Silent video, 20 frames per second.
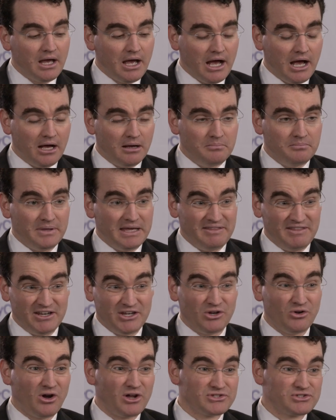Um, and
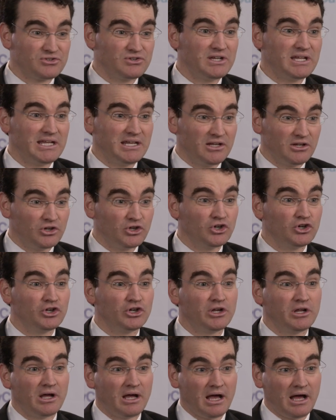then you also need
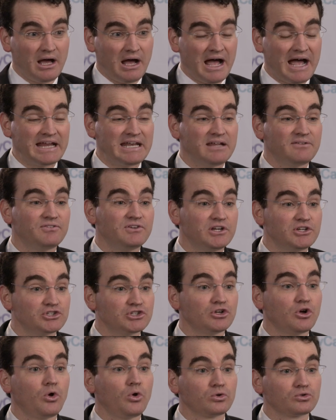good uh, high
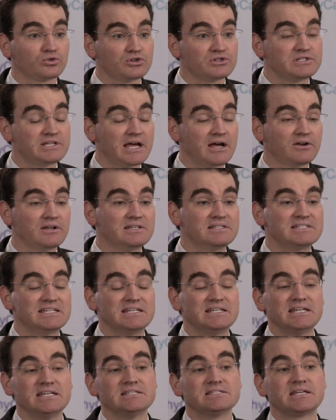definition ultrasound and
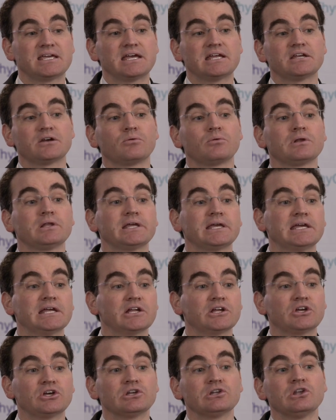CT scan to really get
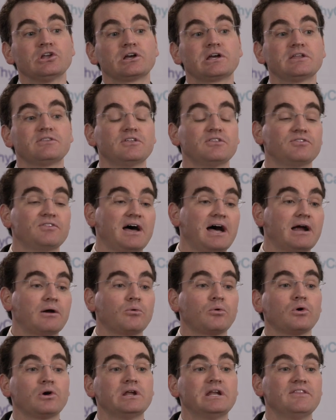a good look at the
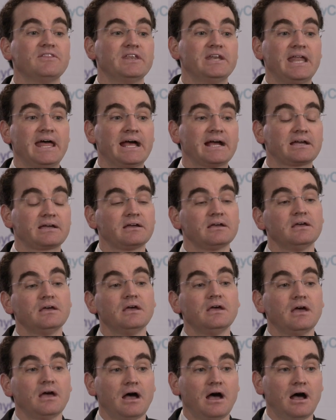thyroid and the neck.
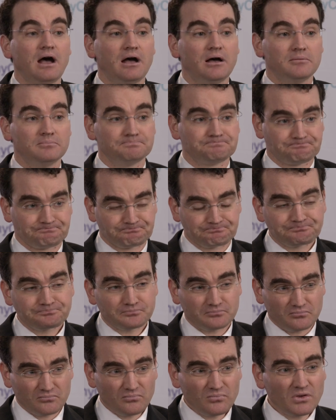Um,
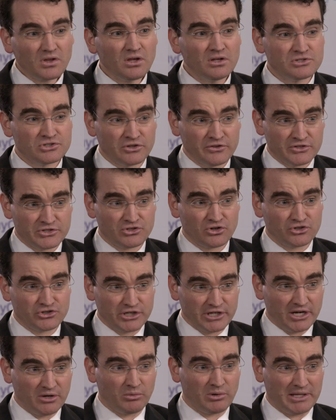so the
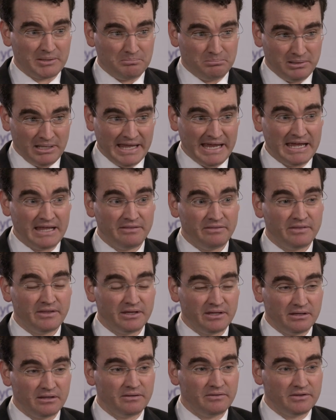surgeon can really plan
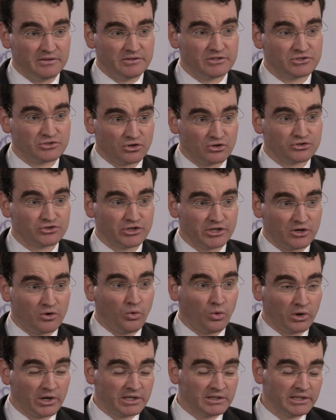the, the, the surgery
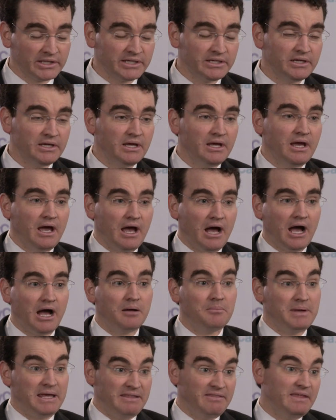accordingly.
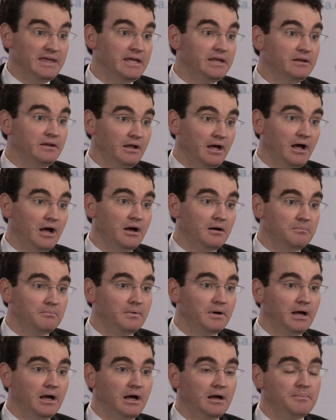Um, and then,
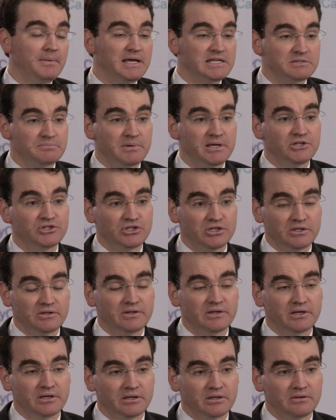um, um, as
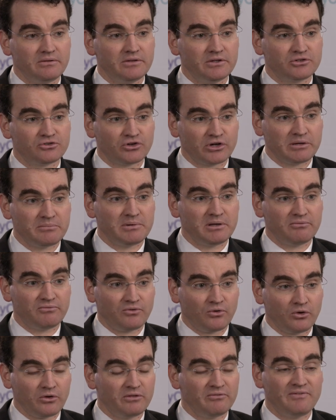mentioned, the, the treatment
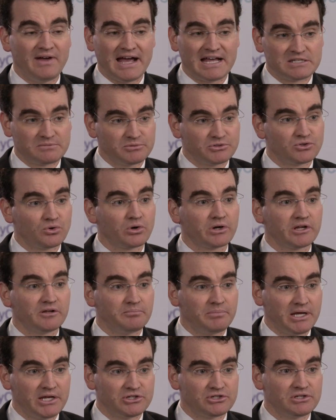for the vast majority
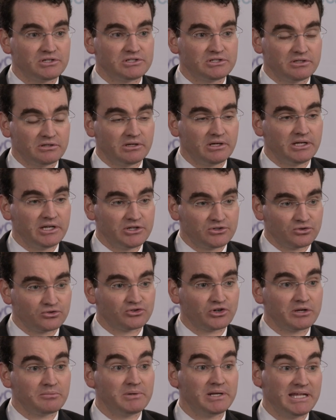of patients, the initial
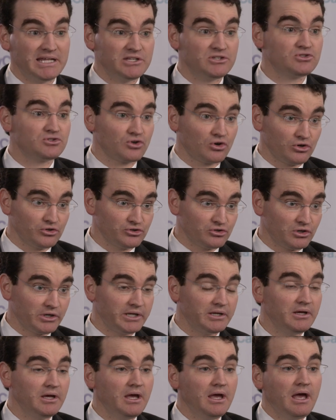treatment is
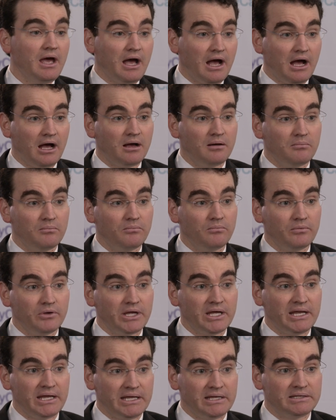surgery. Um,
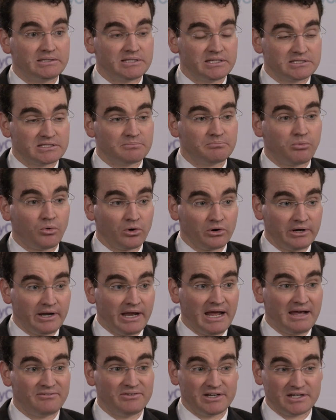it, it's, it's important
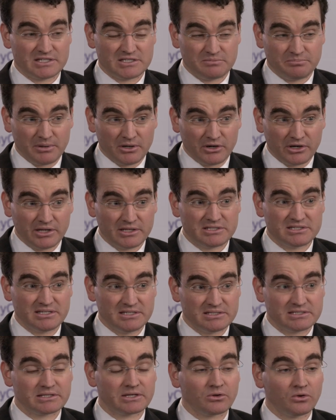to have an experienced
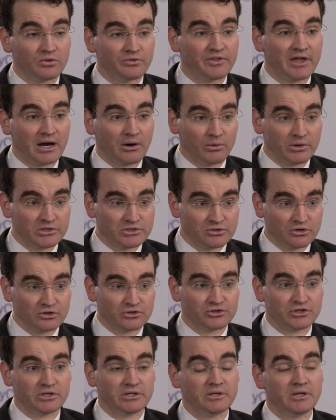and skilled thyroid
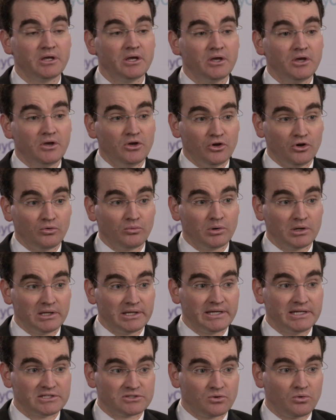surgeon who
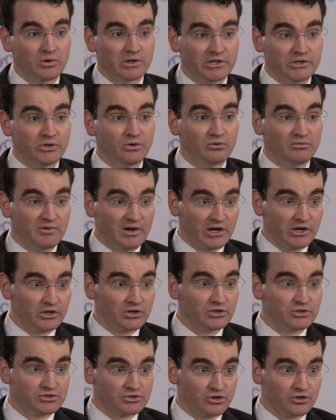really is going to do a very
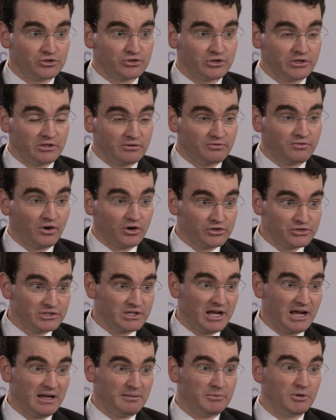good surgery the first
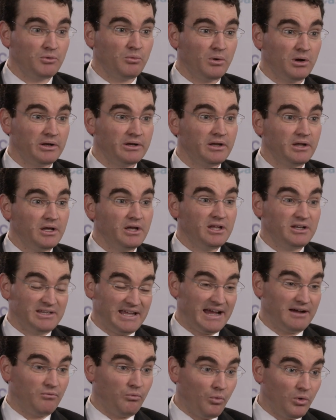time. You want
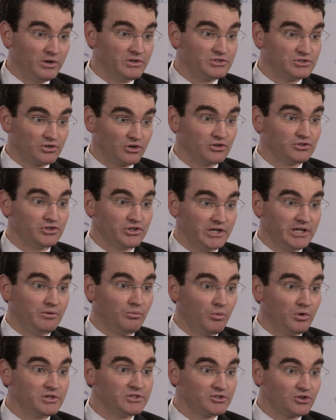to have one surgery
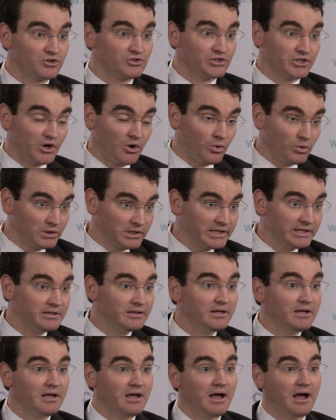and one surgery
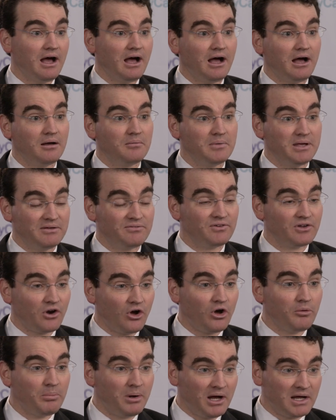only, um, if at
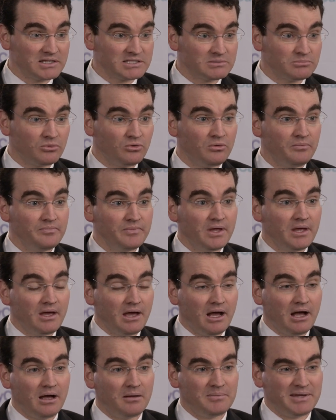all possible.
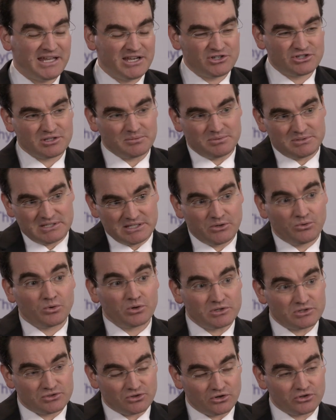Um, each
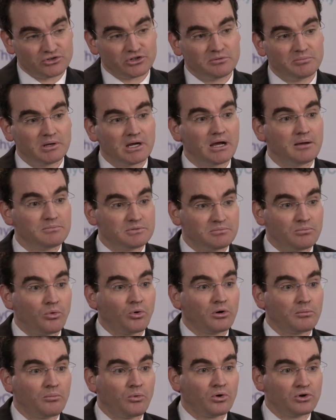subsequent surgery becomes
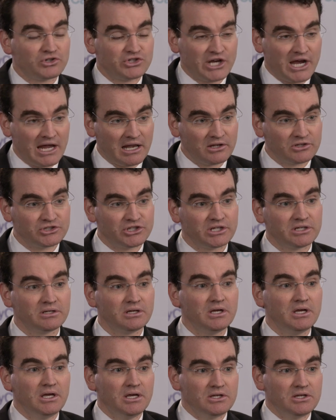more and more challenging.